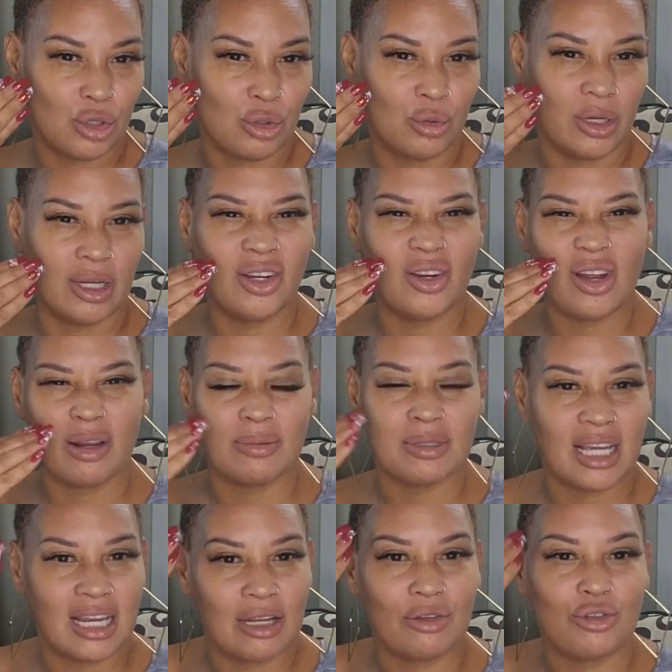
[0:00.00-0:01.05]
to it. You know what I'm
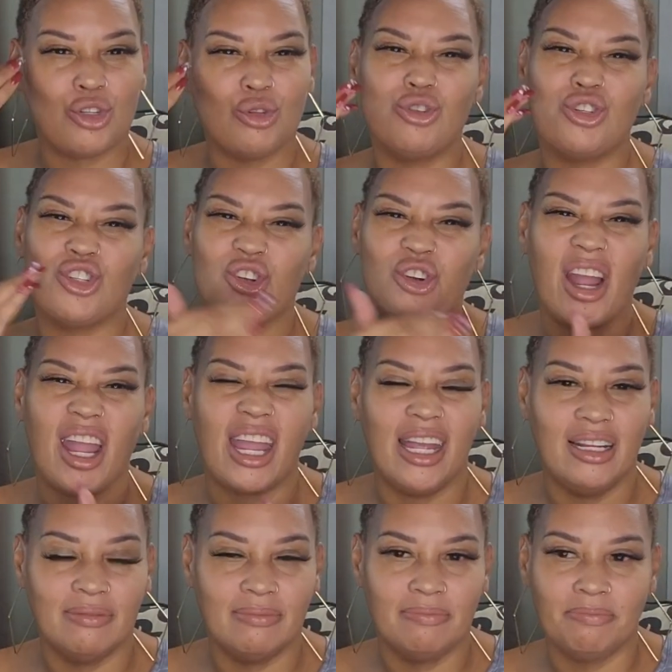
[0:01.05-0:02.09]
saying? It's too
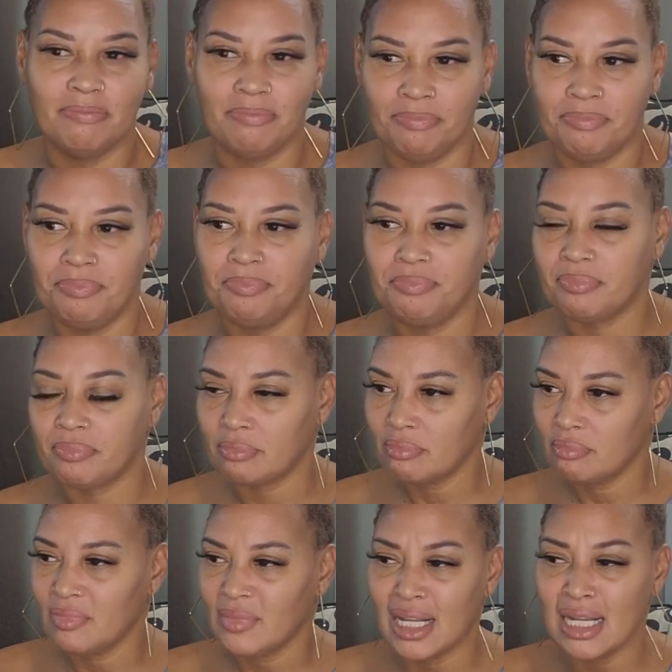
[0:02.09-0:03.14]
straight. Mm -hmm.
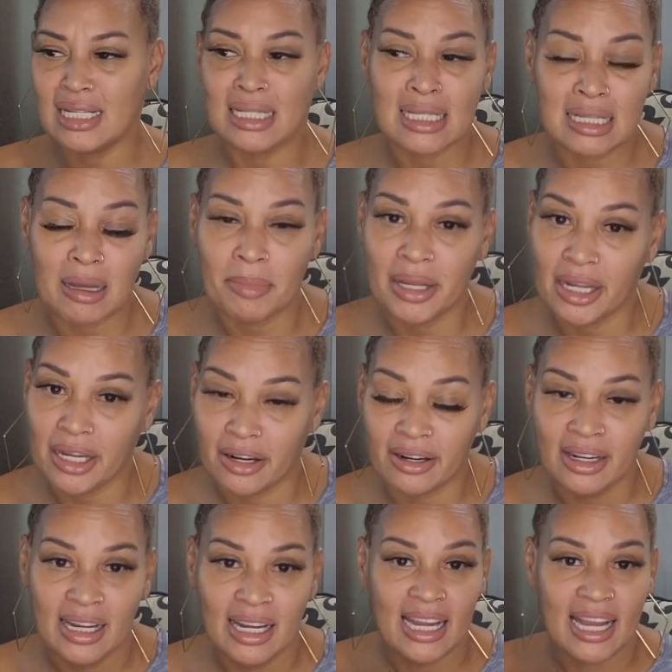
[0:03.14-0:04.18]
And since I'm
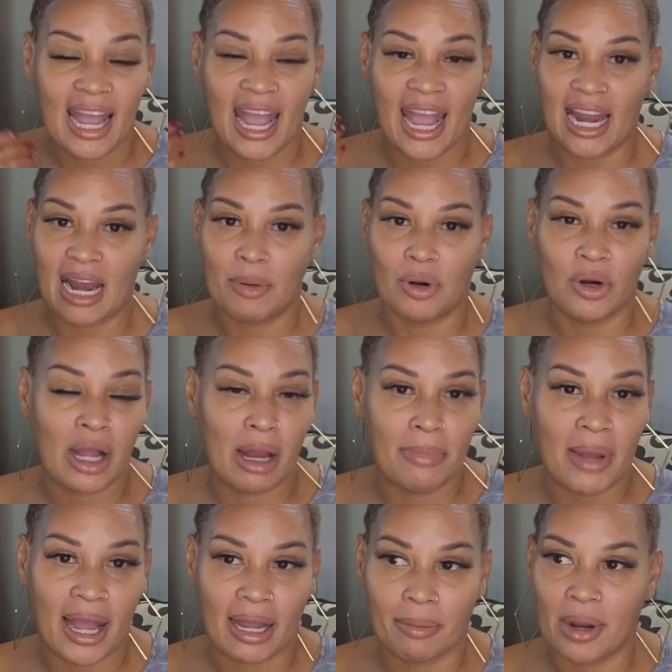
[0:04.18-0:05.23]
here, and I'm gonna
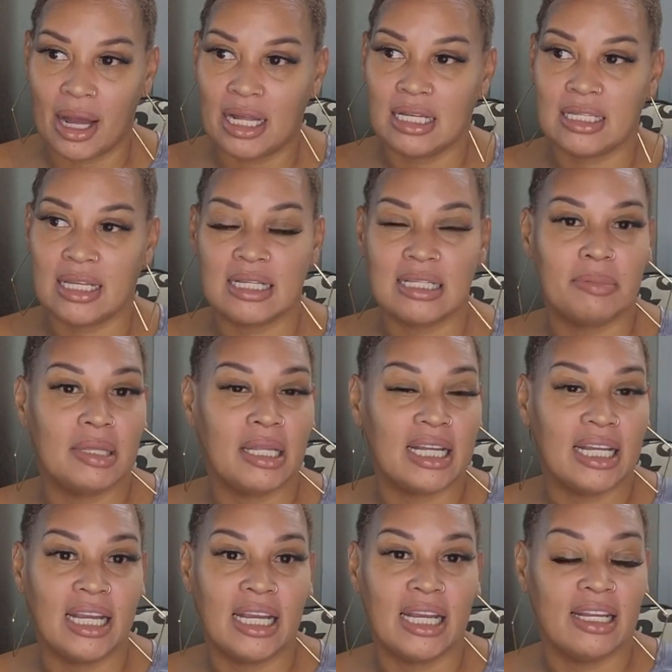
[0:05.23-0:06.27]
come back and probably say something
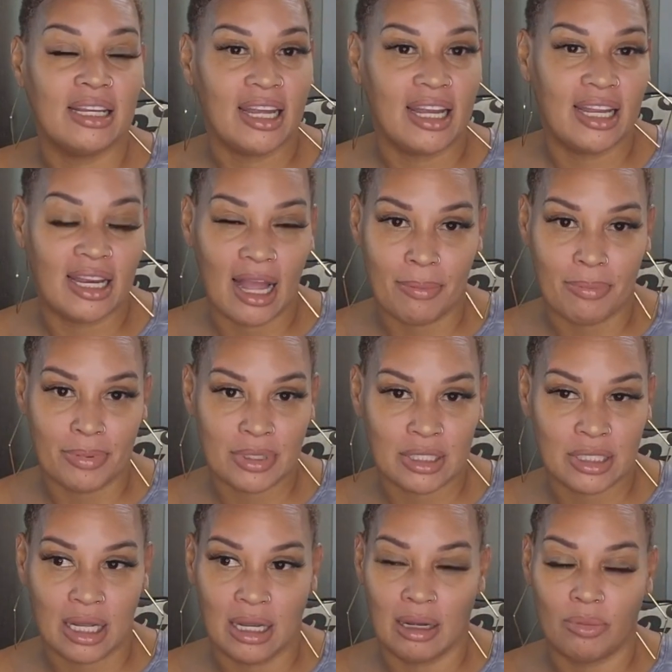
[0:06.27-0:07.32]
again in episode
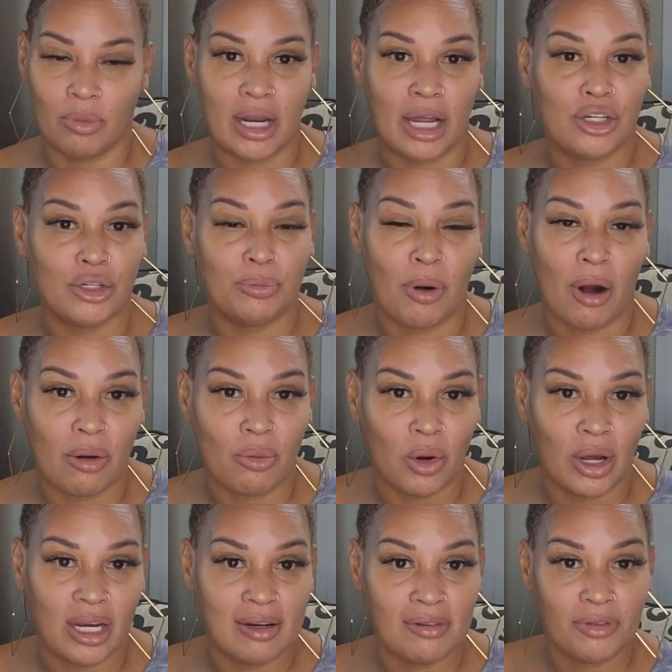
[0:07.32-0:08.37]
uh, when I do part
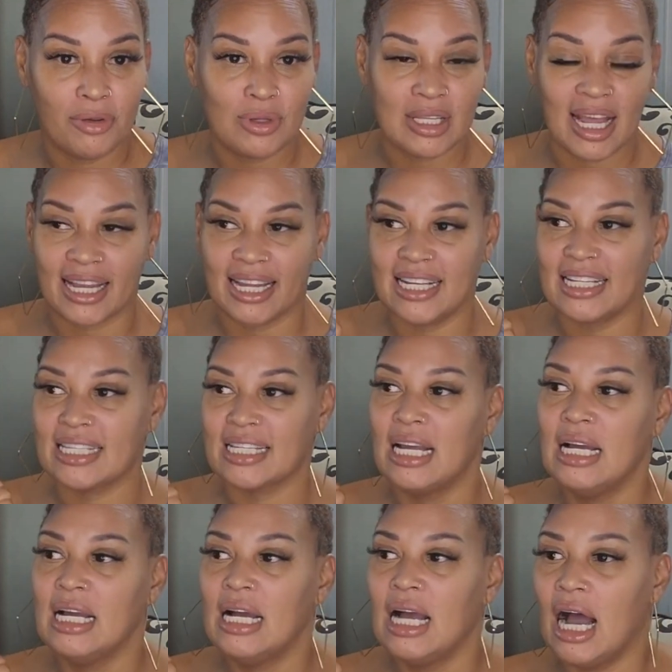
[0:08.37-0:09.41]
one in a few seconds.
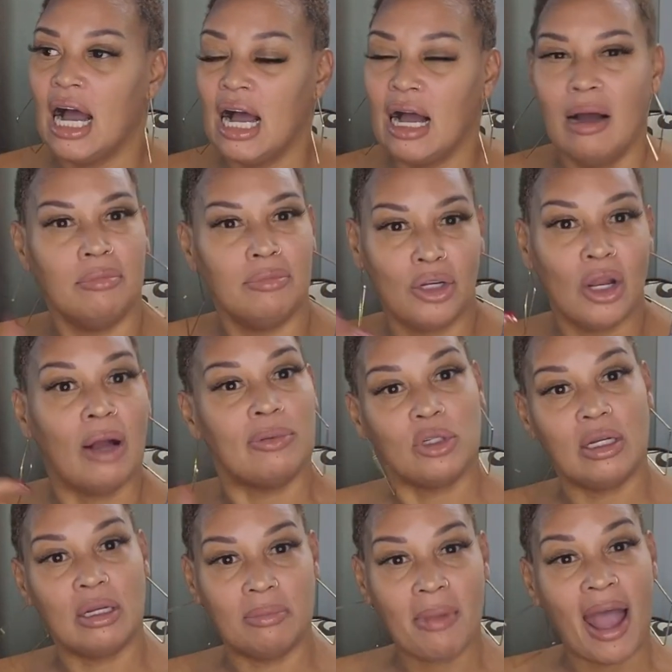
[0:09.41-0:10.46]
Um, you know, I'm
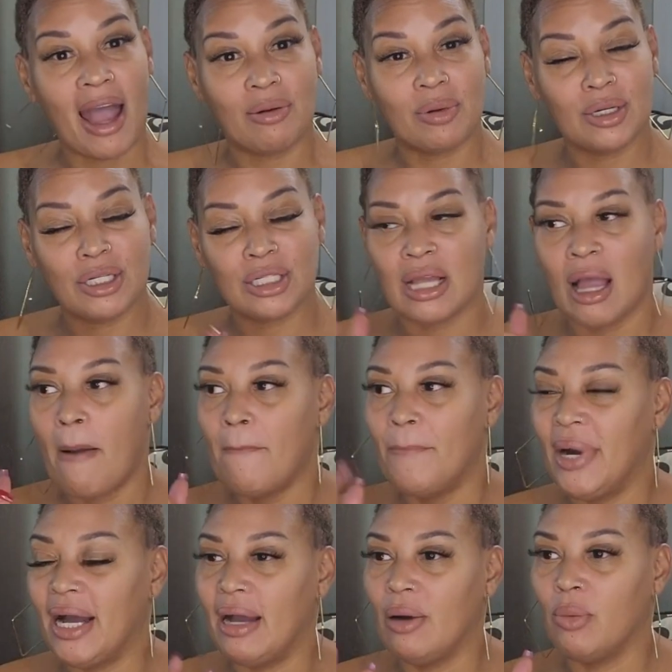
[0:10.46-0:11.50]
doing it backwards.
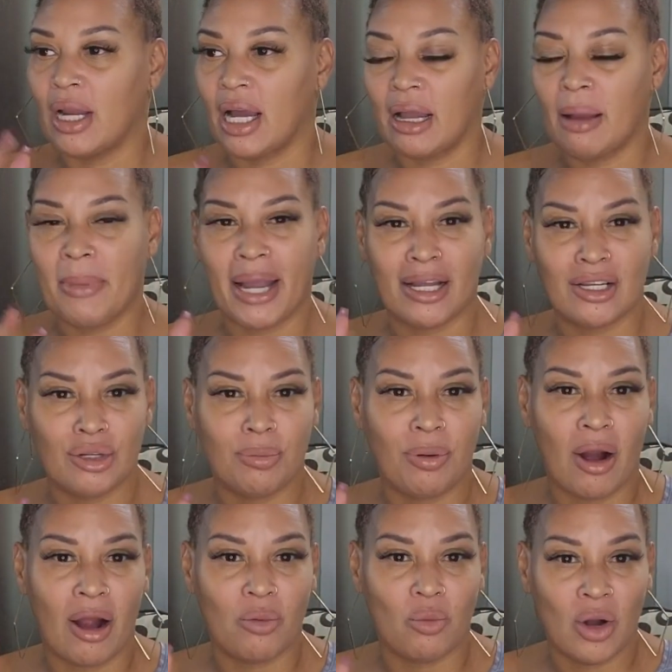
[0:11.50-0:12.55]
But when I come back and do
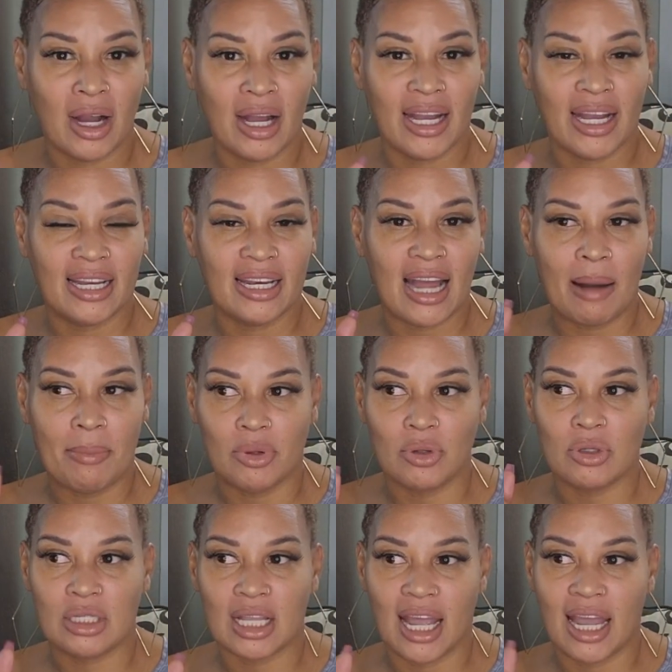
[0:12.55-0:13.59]
part one, I'm
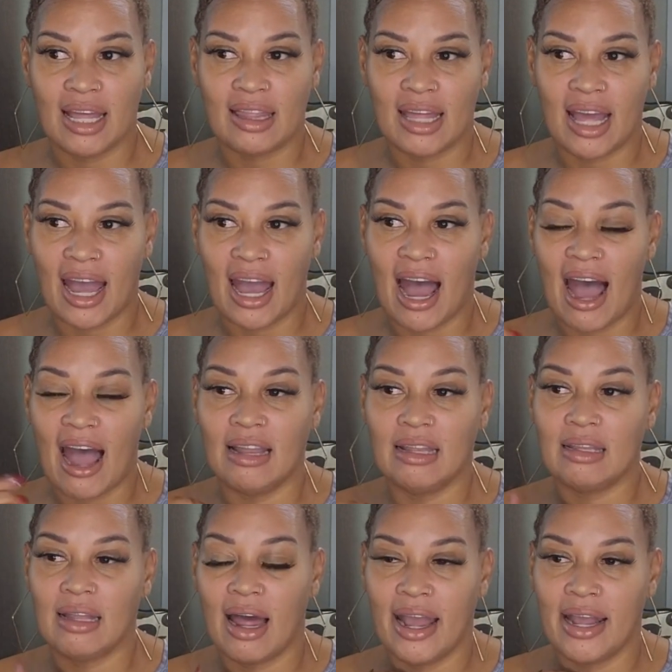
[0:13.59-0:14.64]
gonna say that I
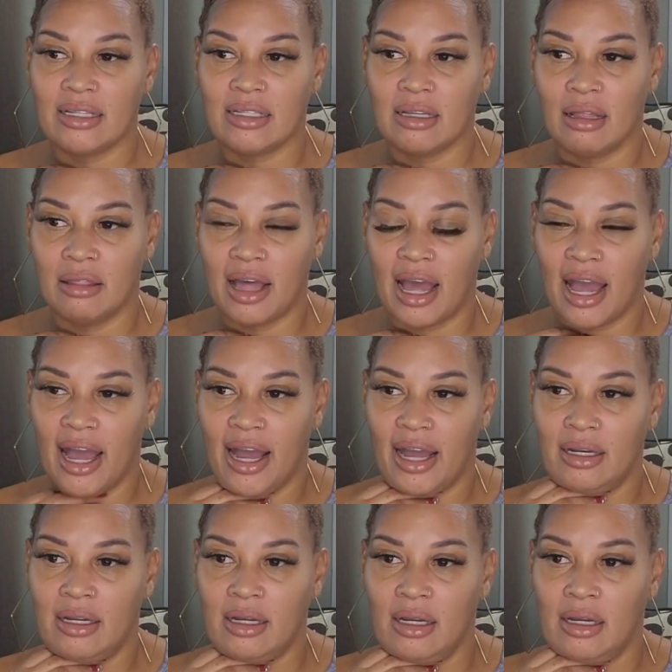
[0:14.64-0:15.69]
liked
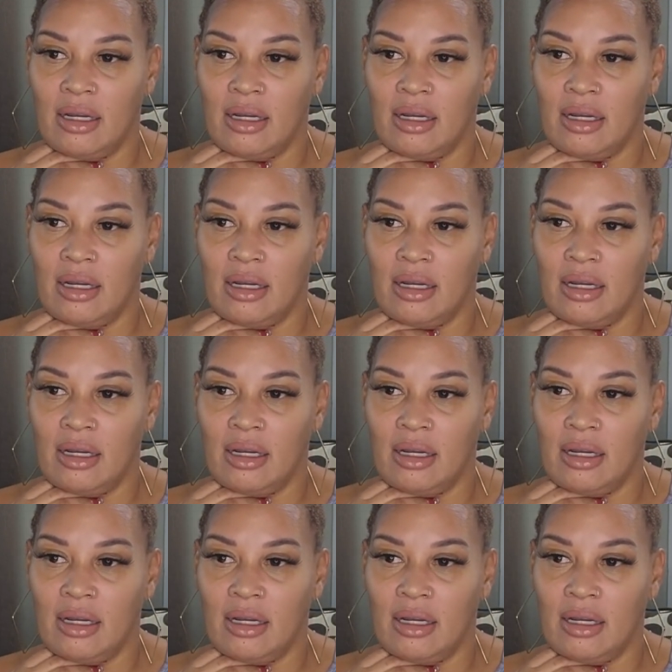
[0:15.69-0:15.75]
that